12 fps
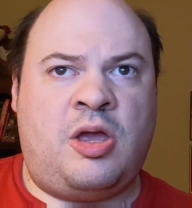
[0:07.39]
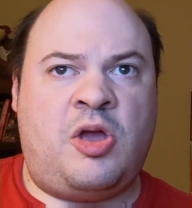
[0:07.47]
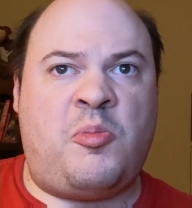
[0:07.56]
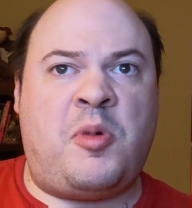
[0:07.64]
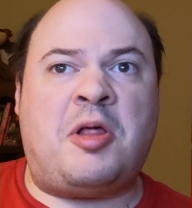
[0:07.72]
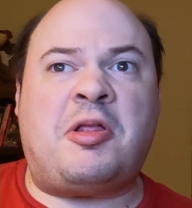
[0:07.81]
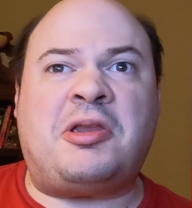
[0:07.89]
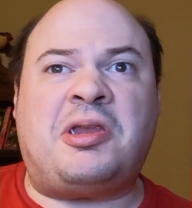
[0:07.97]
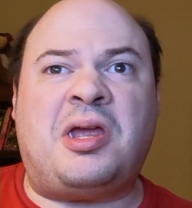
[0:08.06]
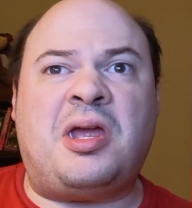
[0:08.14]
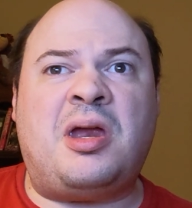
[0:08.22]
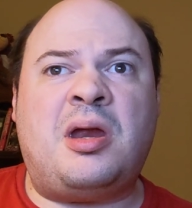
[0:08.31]

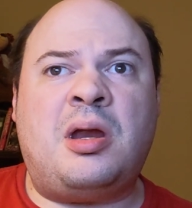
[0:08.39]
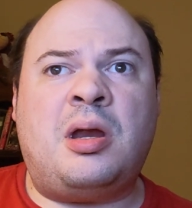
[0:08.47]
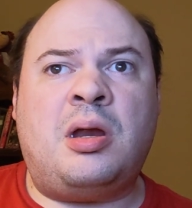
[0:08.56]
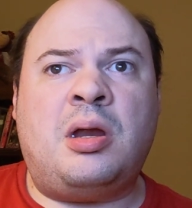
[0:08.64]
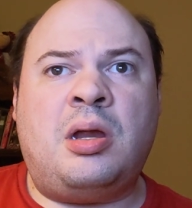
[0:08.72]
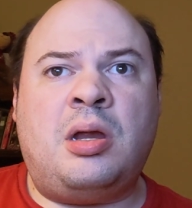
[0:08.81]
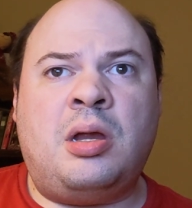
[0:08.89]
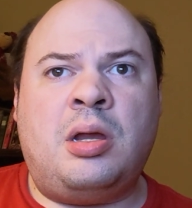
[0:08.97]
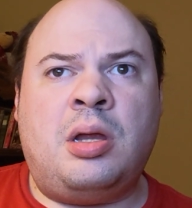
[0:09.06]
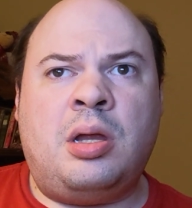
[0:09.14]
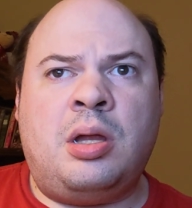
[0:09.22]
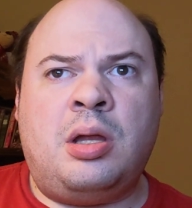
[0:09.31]
Humility,
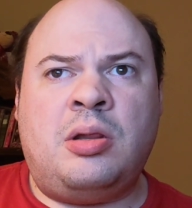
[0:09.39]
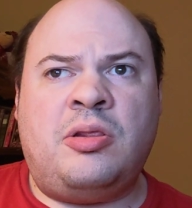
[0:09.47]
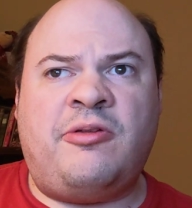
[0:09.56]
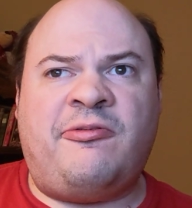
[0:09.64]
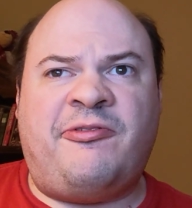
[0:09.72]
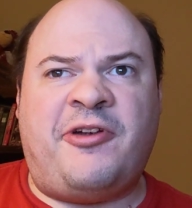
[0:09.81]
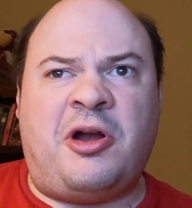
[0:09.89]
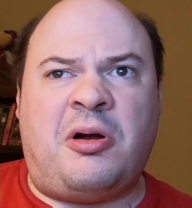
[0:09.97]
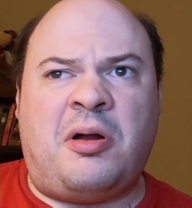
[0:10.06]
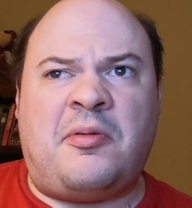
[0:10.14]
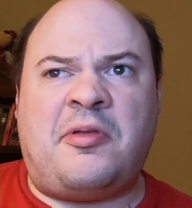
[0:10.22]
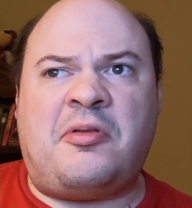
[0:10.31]
the fear
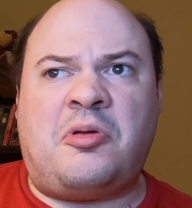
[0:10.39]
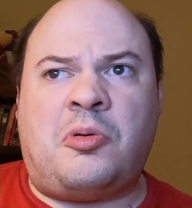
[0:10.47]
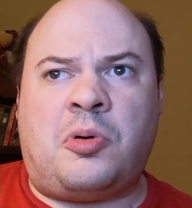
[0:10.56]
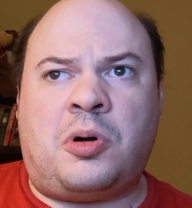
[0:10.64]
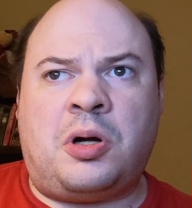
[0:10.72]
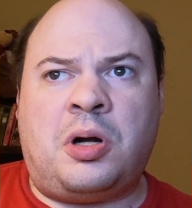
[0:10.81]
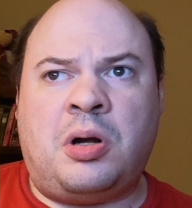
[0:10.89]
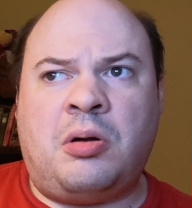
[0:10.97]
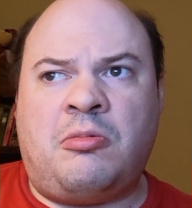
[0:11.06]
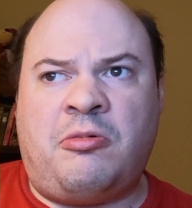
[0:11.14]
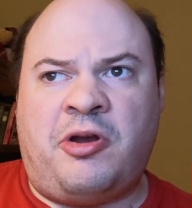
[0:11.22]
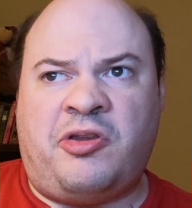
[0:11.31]
of the Lord,
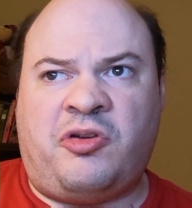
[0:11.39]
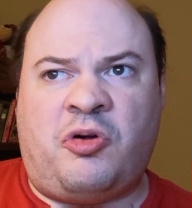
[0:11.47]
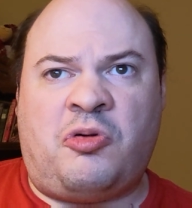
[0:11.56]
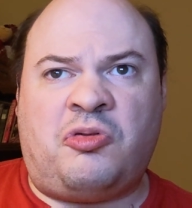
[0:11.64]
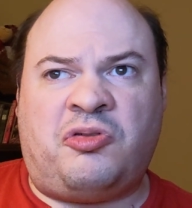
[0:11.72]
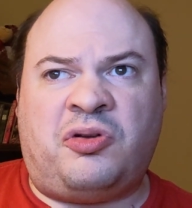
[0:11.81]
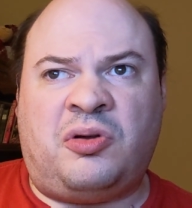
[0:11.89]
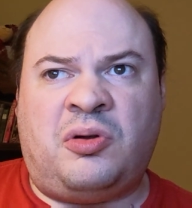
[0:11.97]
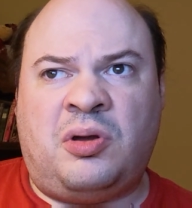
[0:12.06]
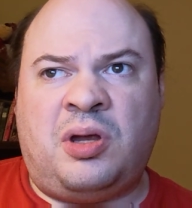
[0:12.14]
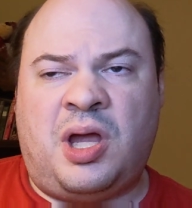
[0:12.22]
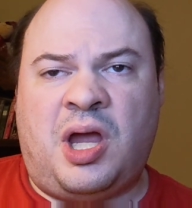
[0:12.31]
results
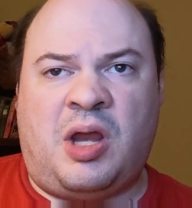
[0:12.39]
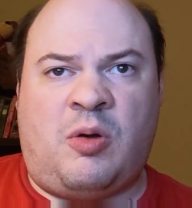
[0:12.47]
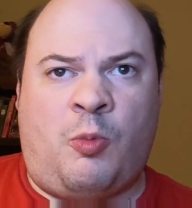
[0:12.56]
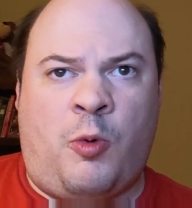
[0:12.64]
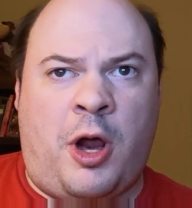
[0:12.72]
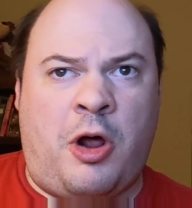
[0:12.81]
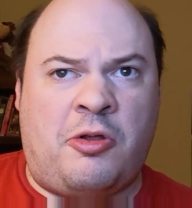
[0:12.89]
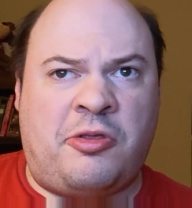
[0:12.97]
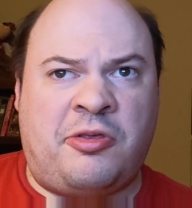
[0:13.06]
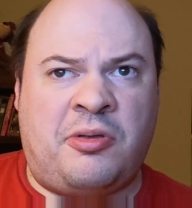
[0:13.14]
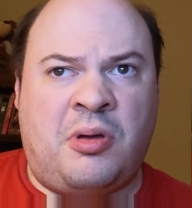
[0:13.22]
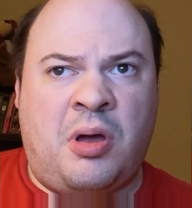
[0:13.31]
in
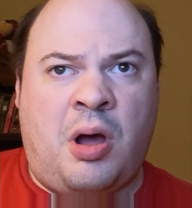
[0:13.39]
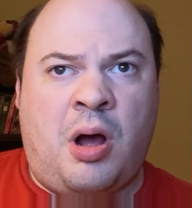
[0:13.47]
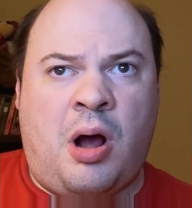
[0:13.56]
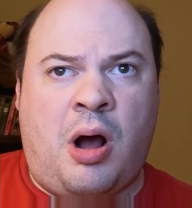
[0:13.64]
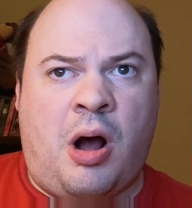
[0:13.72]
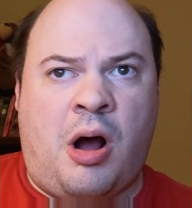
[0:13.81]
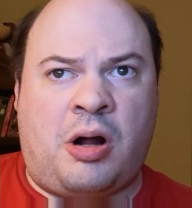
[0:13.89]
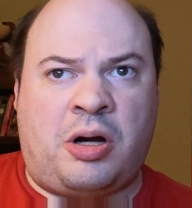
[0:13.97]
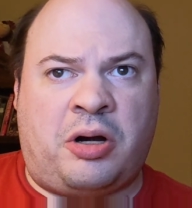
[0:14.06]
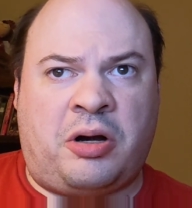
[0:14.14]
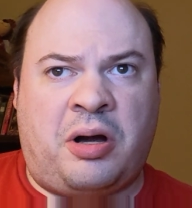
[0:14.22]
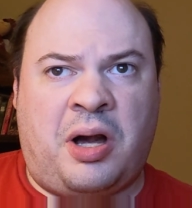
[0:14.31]
wealth,
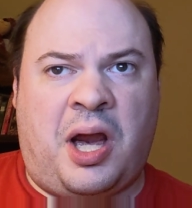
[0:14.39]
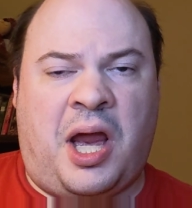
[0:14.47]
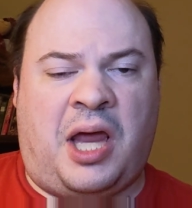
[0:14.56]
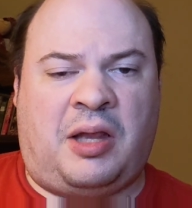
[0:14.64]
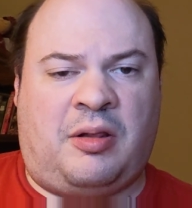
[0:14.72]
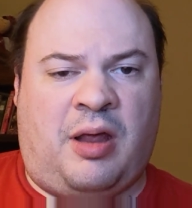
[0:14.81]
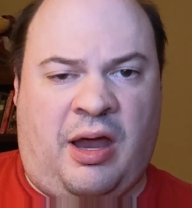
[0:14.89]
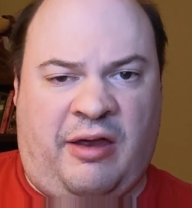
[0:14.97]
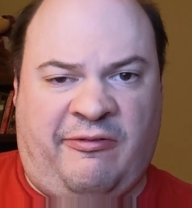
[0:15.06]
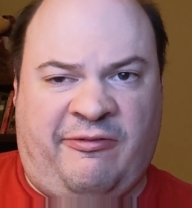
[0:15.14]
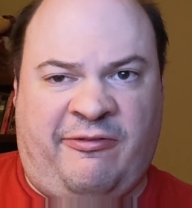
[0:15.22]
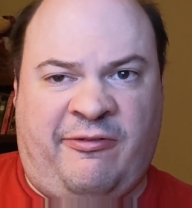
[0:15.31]
honor, and
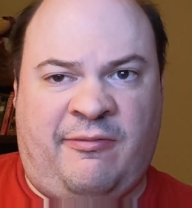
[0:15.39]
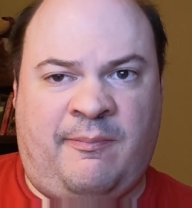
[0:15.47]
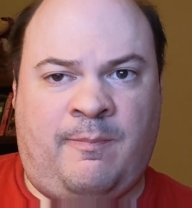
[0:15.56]
life.